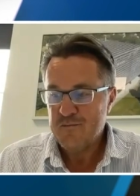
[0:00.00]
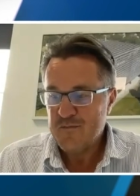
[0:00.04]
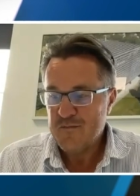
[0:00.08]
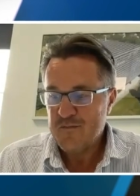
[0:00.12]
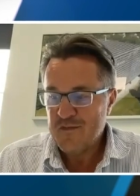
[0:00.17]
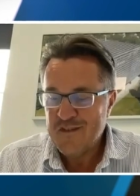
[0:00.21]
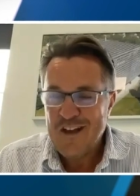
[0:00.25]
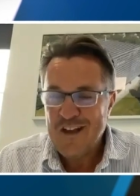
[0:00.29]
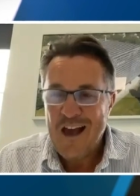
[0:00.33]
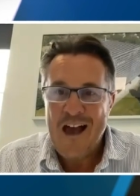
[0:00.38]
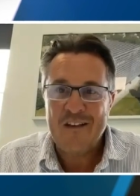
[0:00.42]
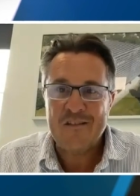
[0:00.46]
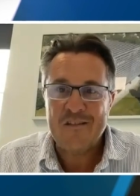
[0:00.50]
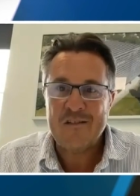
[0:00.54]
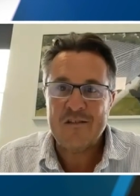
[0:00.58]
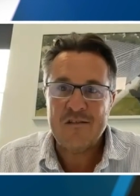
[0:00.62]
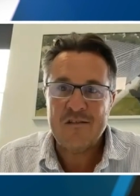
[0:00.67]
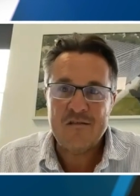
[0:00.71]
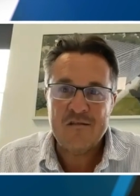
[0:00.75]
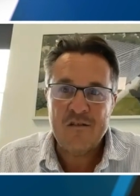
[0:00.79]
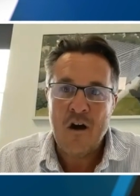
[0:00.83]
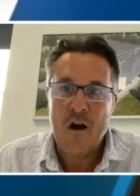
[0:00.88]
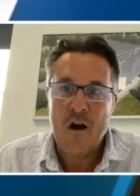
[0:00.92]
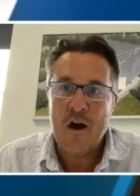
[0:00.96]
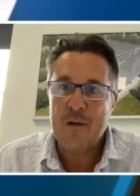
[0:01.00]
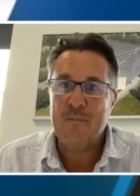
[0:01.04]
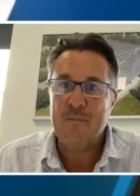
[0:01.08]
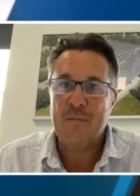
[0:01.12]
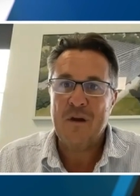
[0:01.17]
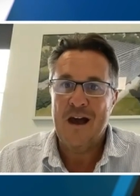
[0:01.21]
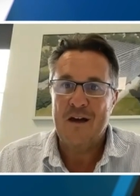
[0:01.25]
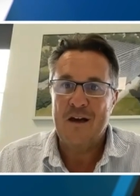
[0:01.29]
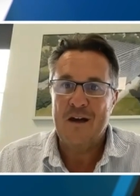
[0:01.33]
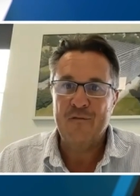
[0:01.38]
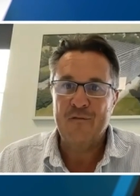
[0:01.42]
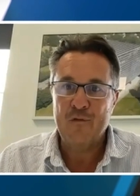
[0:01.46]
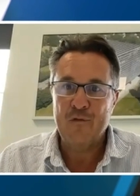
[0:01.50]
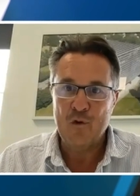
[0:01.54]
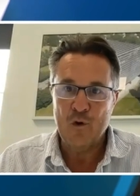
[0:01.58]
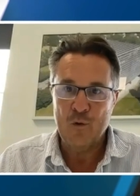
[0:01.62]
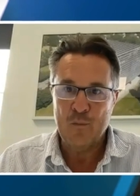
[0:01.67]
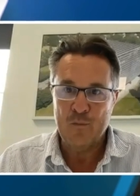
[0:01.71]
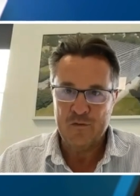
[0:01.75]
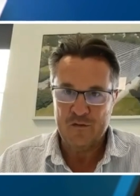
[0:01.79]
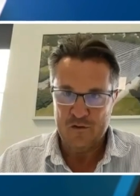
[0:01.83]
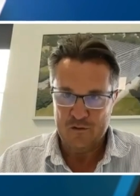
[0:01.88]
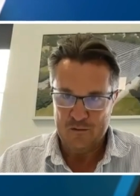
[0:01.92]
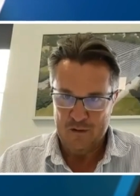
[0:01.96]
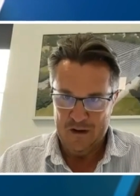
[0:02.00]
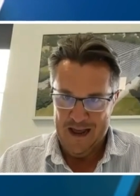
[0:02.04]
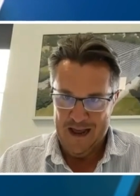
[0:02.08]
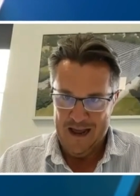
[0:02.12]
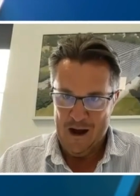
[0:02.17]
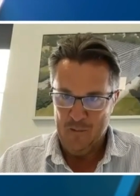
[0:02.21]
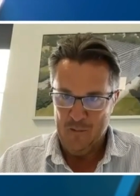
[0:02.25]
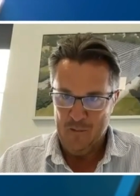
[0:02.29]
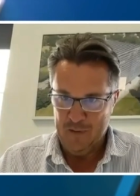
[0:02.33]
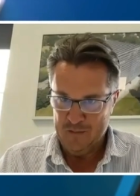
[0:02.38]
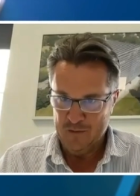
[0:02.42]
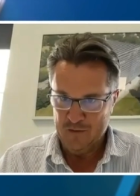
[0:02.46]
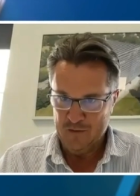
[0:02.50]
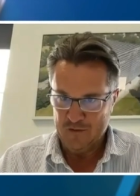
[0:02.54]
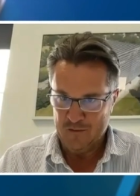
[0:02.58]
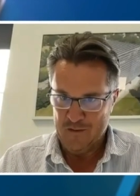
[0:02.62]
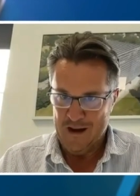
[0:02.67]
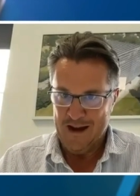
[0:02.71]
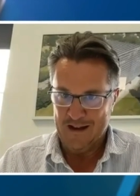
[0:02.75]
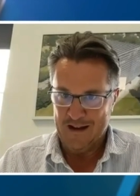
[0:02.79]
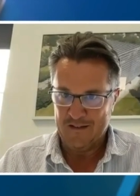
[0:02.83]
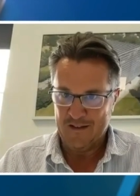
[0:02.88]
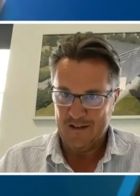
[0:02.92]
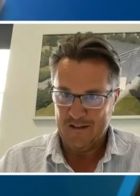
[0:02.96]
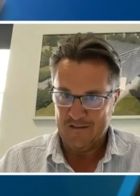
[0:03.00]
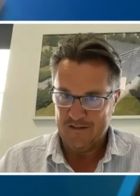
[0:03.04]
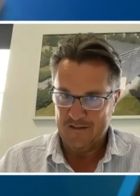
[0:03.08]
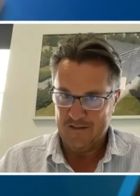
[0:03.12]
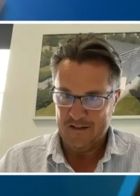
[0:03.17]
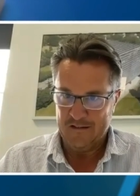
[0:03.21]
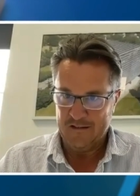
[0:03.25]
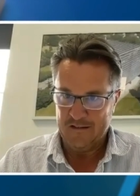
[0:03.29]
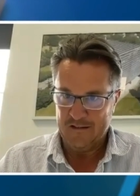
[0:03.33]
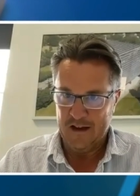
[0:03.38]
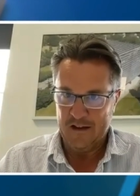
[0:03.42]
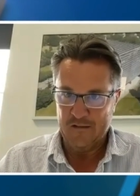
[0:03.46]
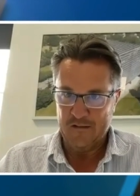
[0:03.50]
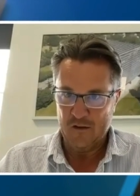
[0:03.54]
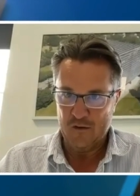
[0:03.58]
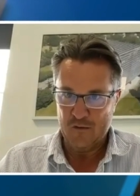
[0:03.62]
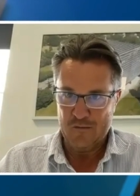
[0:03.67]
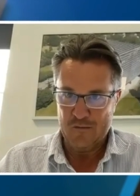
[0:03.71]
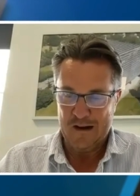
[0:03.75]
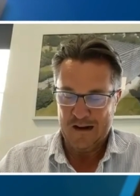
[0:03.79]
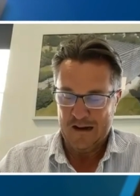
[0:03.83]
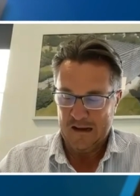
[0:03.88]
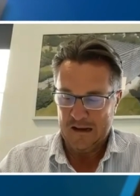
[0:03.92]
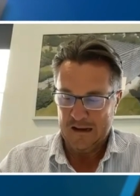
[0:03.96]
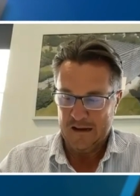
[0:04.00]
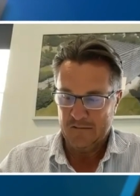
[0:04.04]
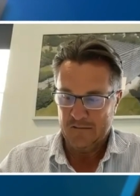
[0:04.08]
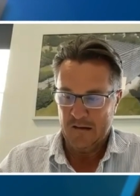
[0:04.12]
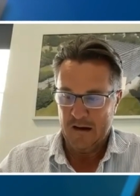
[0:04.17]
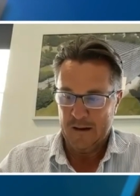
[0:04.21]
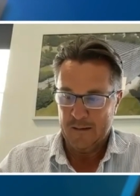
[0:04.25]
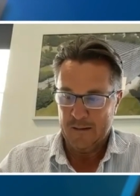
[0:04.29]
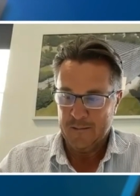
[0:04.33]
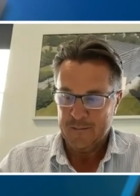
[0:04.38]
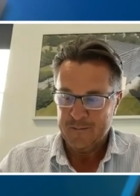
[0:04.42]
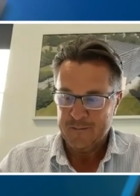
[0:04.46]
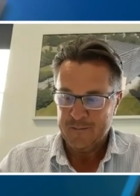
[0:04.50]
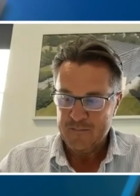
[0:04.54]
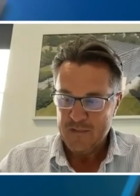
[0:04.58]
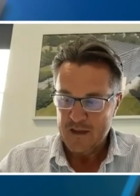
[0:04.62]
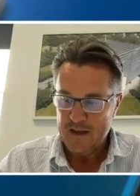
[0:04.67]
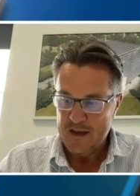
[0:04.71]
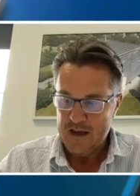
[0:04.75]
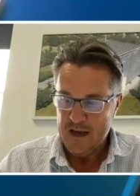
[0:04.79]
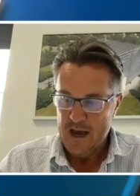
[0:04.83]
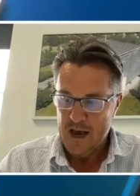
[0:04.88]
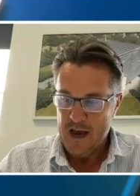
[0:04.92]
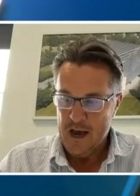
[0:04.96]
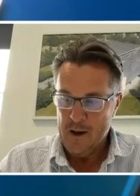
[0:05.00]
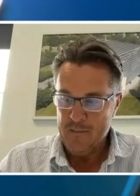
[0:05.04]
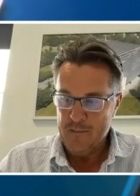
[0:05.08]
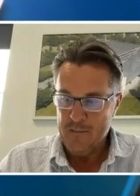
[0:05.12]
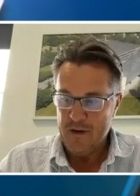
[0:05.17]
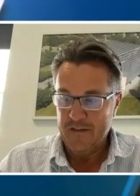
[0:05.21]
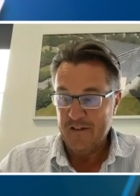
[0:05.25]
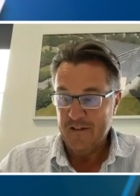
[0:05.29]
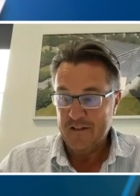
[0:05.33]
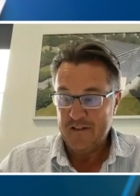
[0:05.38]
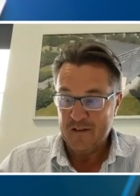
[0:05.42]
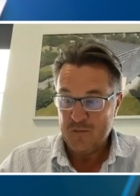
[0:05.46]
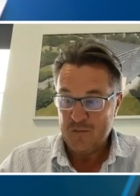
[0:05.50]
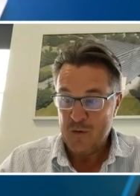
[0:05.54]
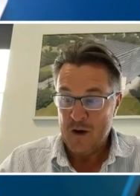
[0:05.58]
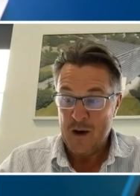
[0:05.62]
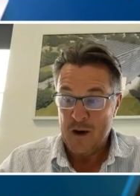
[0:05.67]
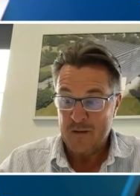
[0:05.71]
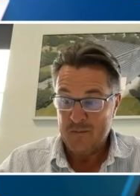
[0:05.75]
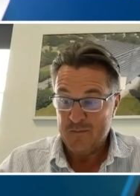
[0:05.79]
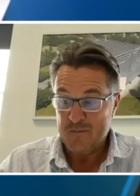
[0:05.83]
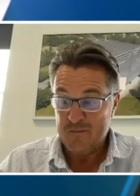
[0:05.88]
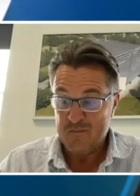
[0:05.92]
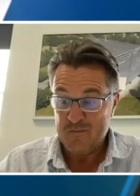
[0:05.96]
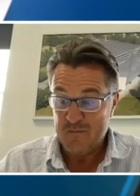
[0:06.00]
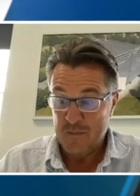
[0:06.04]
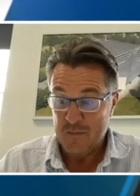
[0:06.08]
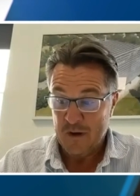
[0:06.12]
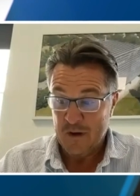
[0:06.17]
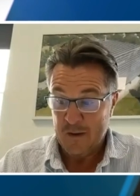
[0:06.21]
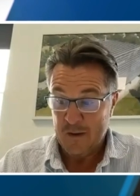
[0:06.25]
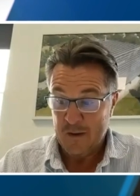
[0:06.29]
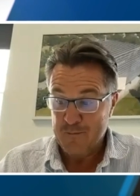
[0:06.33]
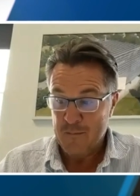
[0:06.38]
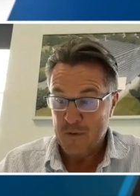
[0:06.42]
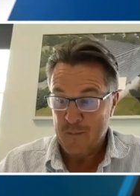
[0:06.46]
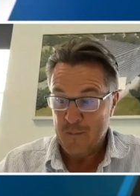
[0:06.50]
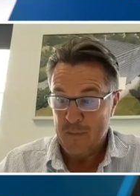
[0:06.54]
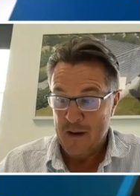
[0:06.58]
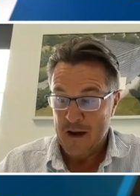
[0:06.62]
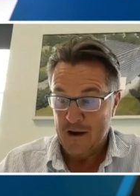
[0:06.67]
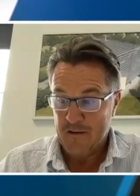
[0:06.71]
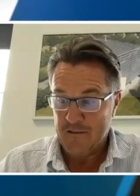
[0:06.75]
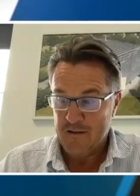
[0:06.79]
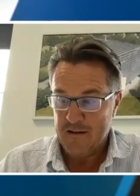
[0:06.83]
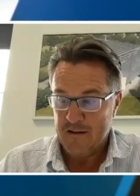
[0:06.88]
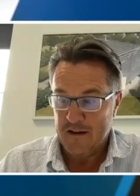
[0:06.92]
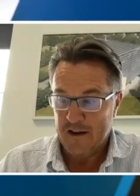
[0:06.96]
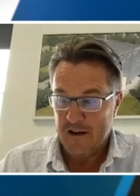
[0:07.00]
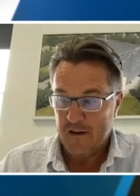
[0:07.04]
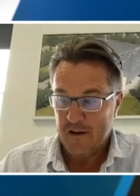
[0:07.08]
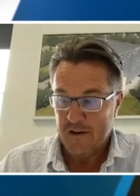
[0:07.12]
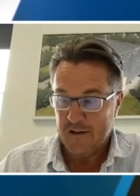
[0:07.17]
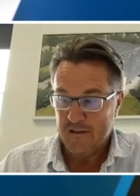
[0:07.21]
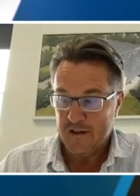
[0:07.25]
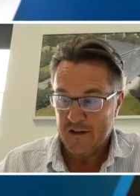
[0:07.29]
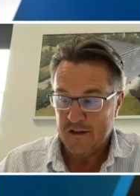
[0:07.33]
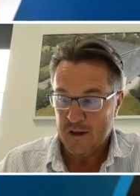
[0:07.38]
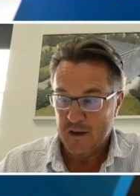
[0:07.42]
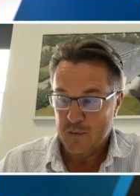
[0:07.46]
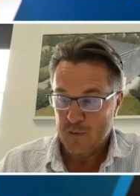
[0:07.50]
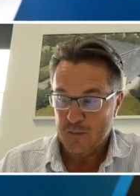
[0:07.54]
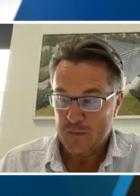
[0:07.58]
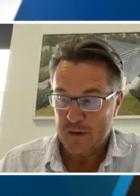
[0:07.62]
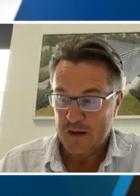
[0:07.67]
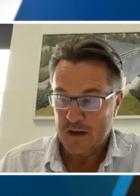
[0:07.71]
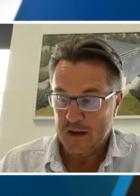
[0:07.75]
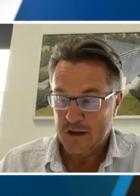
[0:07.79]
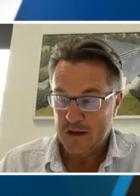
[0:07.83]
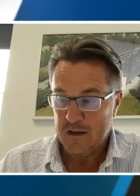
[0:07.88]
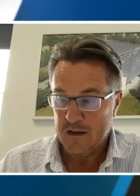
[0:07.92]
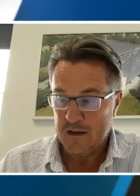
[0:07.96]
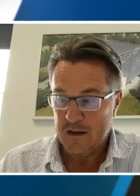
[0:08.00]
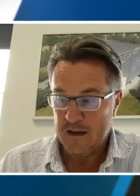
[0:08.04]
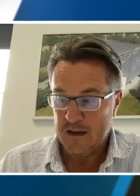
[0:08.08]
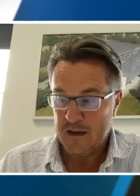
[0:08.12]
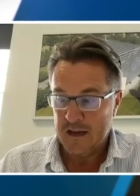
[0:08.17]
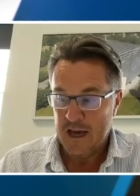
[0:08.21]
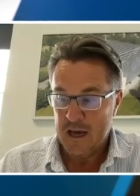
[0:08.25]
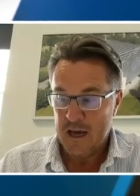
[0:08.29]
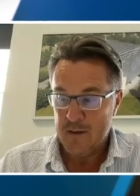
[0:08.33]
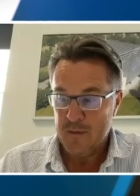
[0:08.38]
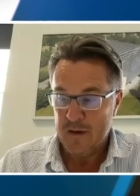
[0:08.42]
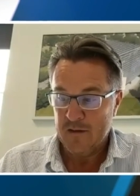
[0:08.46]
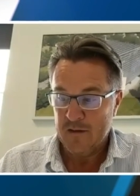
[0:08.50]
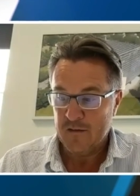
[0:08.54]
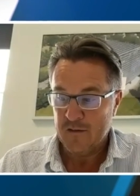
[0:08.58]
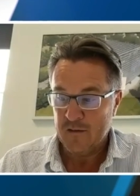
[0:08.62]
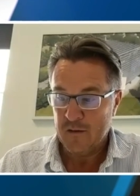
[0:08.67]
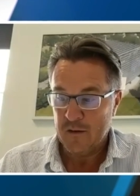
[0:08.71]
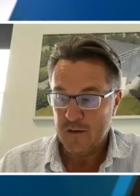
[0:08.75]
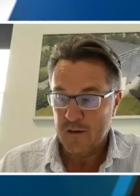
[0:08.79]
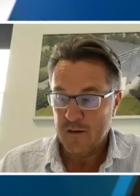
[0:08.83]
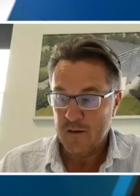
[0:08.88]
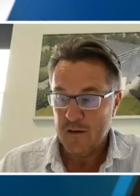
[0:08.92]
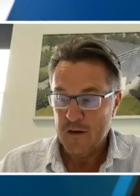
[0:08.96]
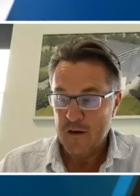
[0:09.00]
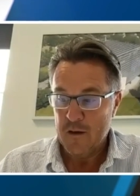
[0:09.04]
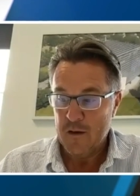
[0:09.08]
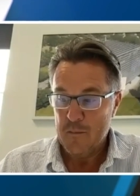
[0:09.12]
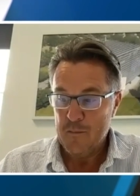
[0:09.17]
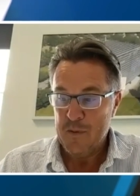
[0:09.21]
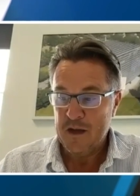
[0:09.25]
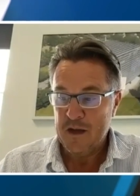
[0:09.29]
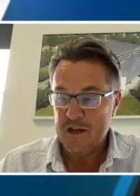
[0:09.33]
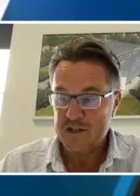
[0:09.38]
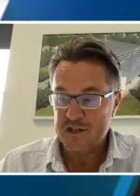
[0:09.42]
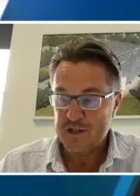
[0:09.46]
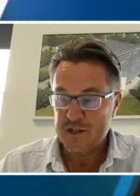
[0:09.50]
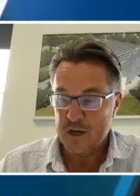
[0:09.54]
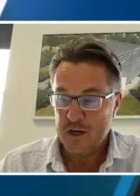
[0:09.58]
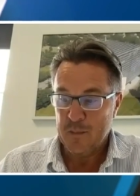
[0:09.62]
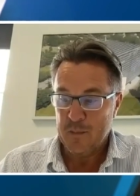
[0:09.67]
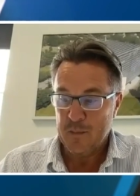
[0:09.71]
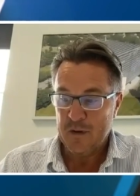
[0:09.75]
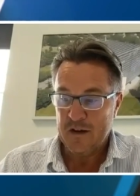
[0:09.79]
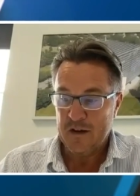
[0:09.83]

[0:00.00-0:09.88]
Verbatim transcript: SaaS type platform to allow people to access this data readily, right? Um, and this is where my, my background in IT probably came into the picture.